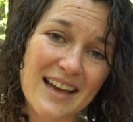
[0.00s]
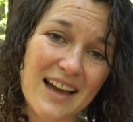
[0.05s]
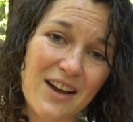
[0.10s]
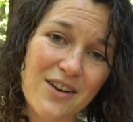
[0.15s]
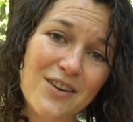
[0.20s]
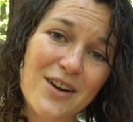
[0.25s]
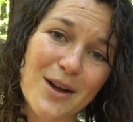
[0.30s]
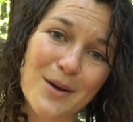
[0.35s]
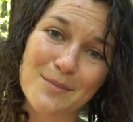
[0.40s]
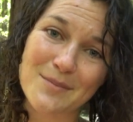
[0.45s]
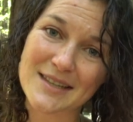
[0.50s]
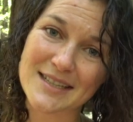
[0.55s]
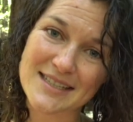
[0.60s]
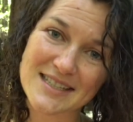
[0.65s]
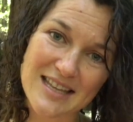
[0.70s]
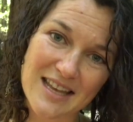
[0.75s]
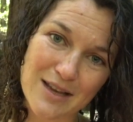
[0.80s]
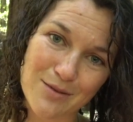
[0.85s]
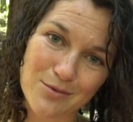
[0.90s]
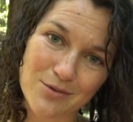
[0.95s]
How come
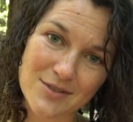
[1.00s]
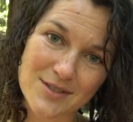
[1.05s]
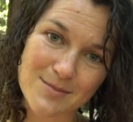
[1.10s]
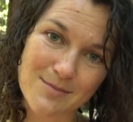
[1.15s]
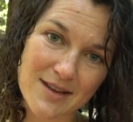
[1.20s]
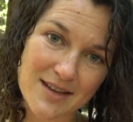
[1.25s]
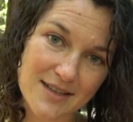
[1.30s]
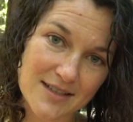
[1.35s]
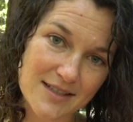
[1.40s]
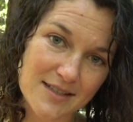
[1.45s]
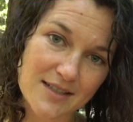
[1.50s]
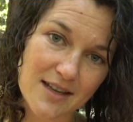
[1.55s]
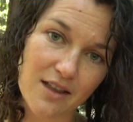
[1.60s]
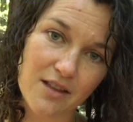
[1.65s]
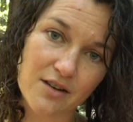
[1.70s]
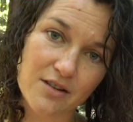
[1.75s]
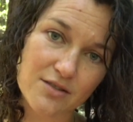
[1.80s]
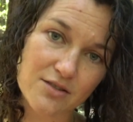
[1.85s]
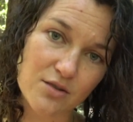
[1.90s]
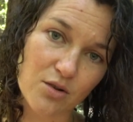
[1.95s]
these labels make us sell
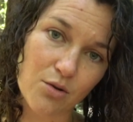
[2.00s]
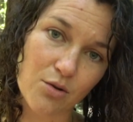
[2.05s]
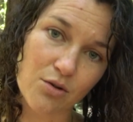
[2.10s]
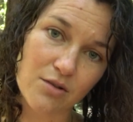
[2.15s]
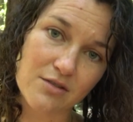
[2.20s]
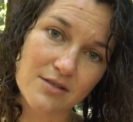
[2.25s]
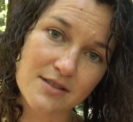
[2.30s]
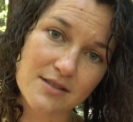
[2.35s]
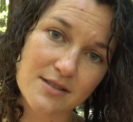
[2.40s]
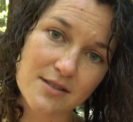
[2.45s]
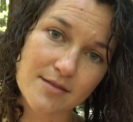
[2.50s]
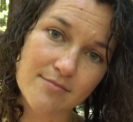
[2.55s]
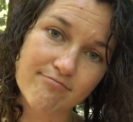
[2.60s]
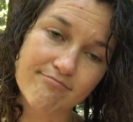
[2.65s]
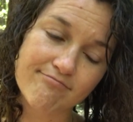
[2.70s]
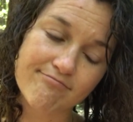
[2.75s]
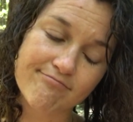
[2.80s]
our souls?